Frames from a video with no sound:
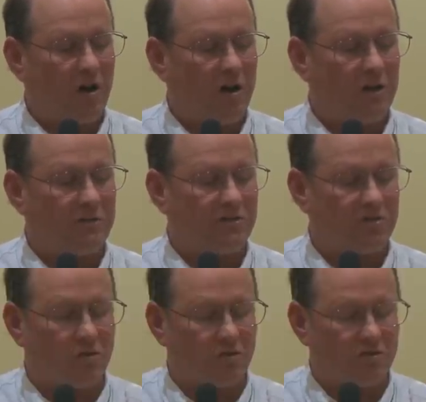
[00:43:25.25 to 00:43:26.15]
called the
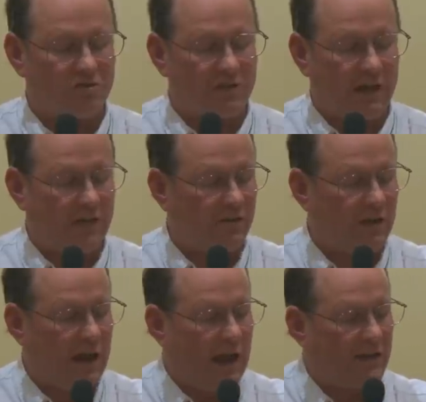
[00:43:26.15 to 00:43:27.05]
soldiers together
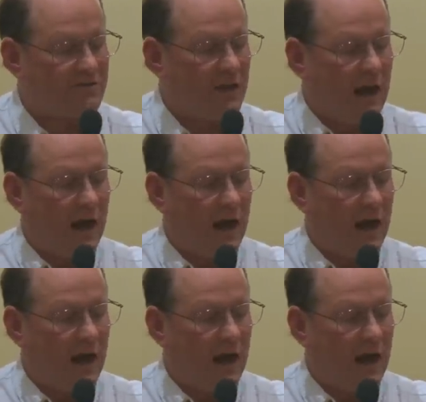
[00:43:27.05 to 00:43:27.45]
and asked,